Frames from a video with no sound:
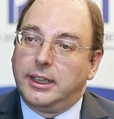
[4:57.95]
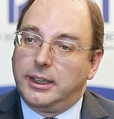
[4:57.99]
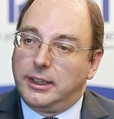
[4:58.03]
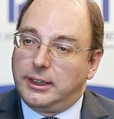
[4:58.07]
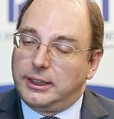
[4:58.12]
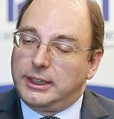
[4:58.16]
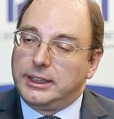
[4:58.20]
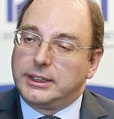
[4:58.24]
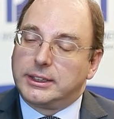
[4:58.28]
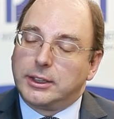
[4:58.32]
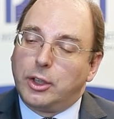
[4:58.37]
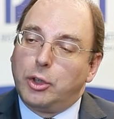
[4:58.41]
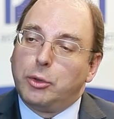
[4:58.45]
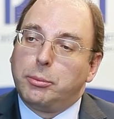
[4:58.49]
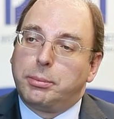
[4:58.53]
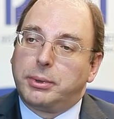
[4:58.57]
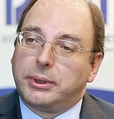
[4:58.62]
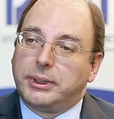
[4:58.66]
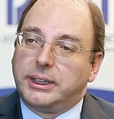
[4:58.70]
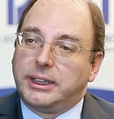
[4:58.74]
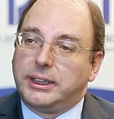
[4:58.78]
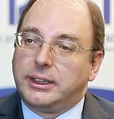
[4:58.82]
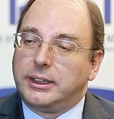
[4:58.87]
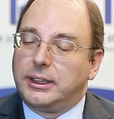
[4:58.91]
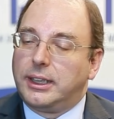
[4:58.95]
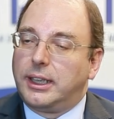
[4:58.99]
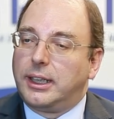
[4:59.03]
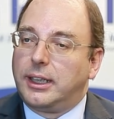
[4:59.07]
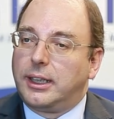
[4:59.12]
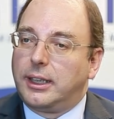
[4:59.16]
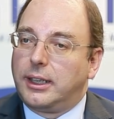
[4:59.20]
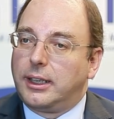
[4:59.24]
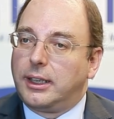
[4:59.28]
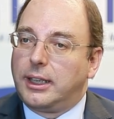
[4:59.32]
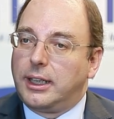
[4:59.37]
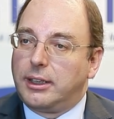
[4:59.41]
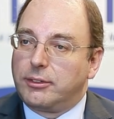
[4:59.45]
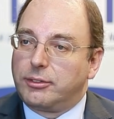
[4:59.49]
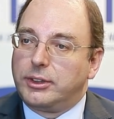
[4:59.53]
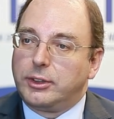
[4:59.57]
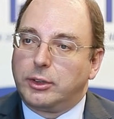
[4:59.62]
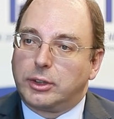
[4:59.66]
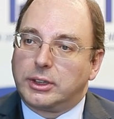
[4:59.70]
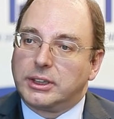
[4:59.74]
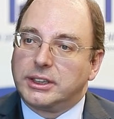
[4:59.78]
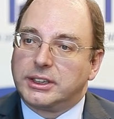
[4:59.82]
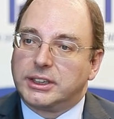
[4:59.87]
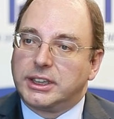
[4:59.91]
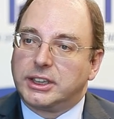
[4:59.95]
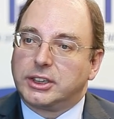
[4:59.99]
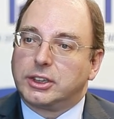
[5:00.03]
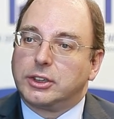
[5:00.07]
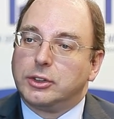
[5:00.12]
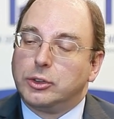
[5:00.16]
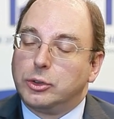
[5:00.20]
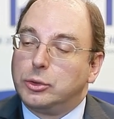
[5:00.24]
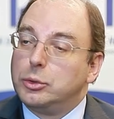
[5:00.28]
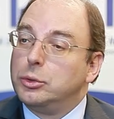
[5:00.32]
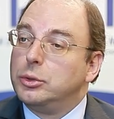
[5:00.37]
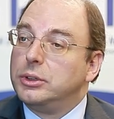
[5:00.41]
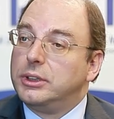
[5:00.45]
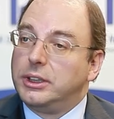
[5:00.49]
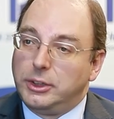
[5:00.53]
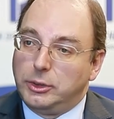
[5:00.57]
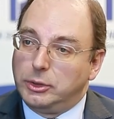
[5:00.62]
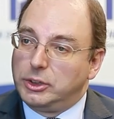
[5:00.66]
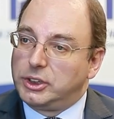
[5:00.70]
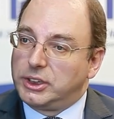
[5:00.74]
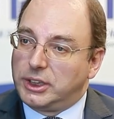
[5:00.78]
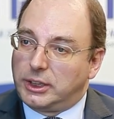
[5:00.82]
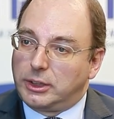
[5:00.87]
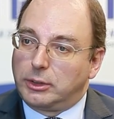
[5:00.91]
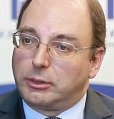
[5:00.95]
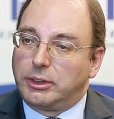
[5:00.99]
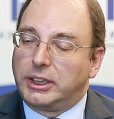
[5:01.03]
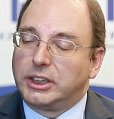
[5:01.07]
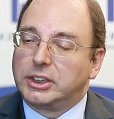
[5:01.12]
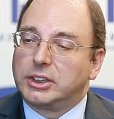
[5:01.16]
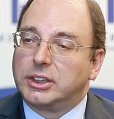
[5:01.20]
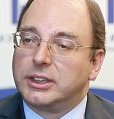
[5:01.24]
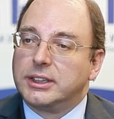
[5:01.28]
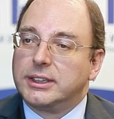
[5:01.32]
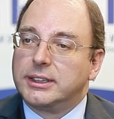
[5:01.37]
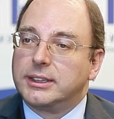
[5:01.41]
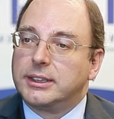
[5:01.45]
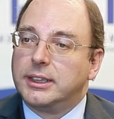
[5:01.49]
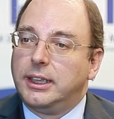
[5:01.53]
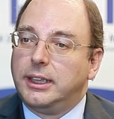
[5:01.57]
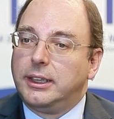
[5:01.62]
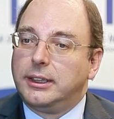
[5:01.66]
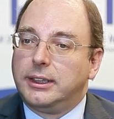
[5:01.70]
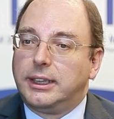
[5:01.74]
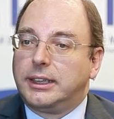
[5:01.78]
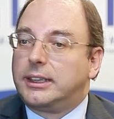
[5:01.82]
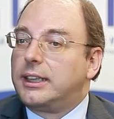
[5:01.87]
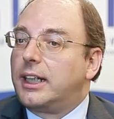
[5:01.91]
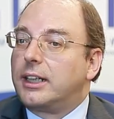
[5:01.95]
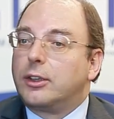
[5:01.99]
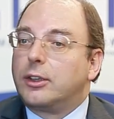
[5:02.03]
this opening uh, of the organization to the new generations that are